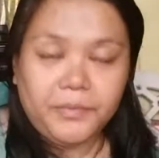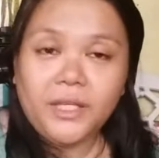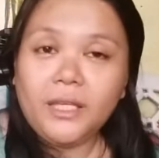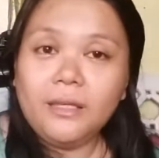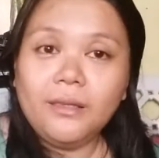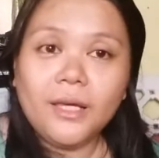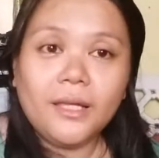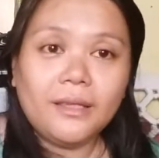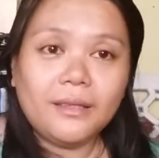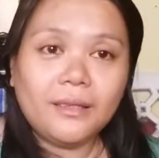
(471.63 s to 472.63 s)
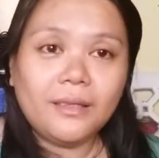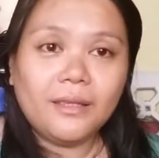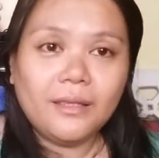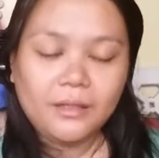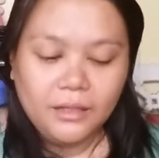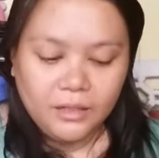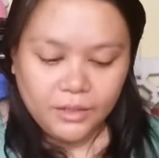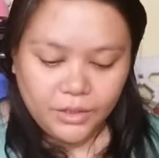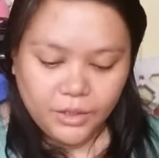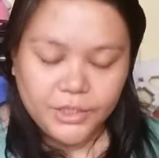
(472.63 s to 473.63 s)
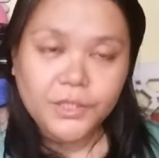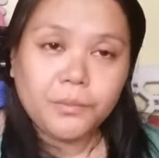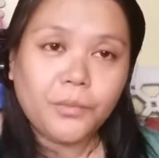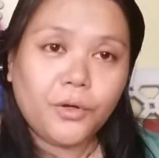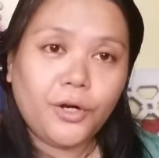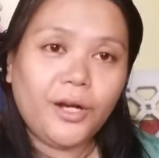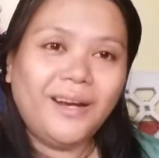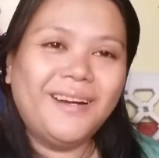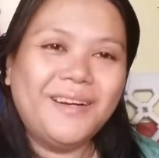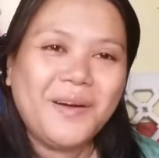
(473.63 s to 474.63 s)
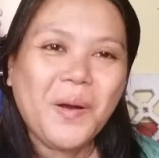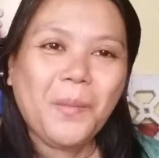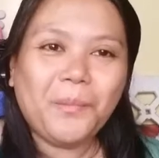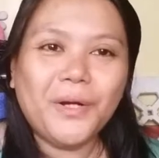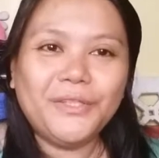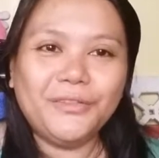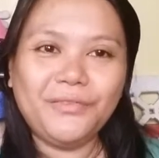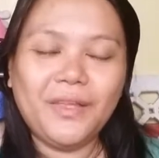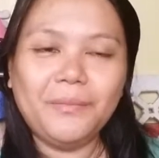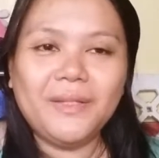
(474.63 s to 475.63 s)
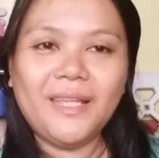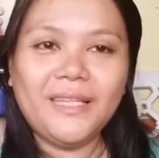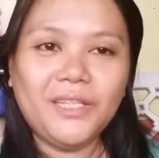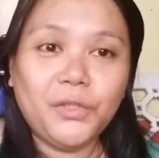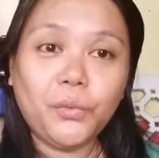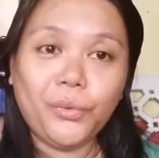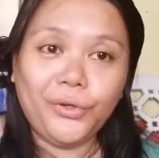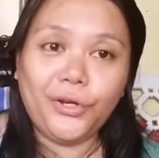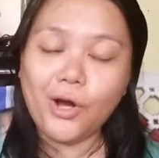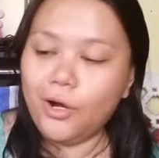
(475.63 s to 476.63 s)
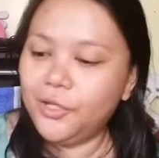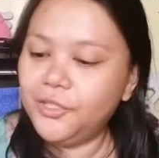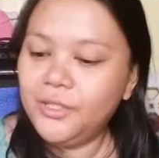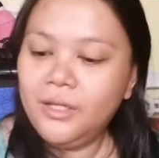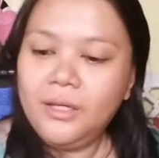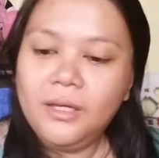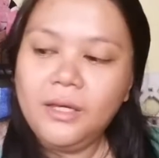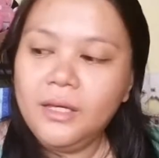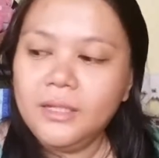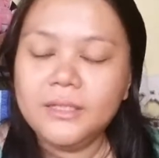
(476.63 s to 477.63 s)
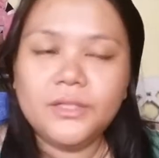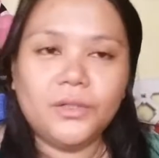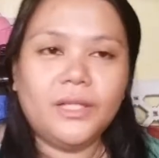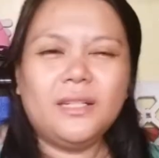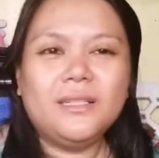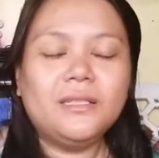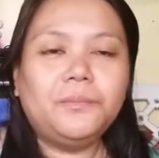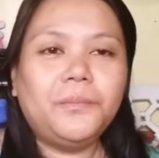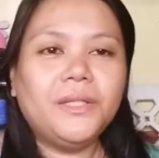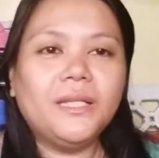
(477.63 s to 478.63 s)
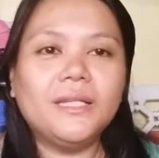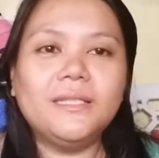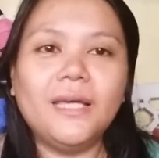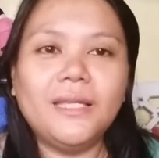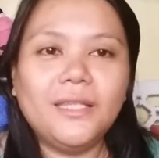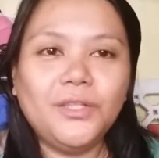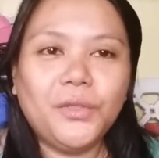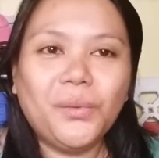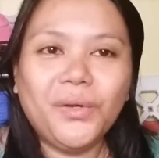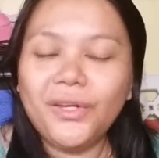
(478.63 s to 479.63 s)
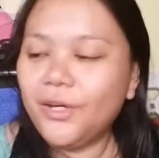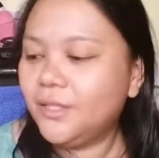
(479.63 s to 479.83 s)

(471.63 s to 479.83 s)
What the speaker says: I'm thinking that there is more part of them that I need to work on, so that is pretty exciting to work